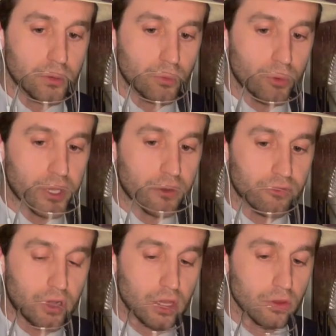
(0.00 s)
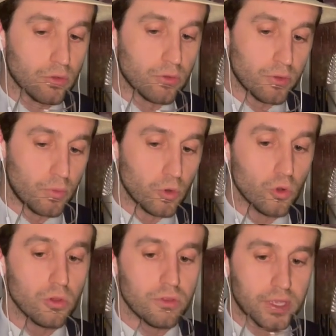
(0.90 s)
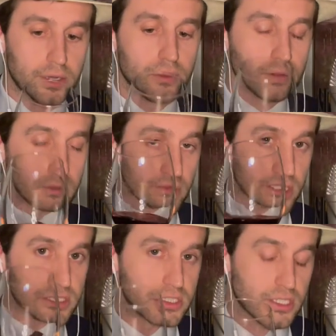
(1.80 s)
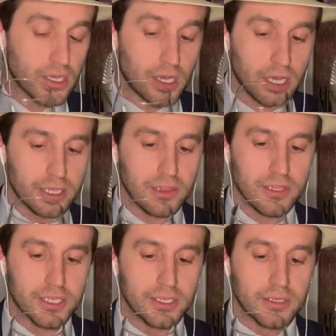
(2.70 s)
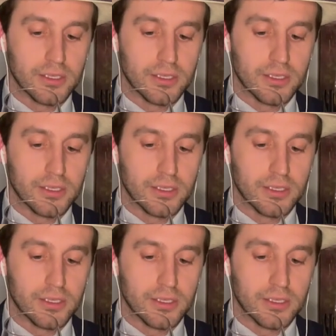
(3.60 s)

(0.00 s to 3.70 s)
we can follow the rule, then this is a highly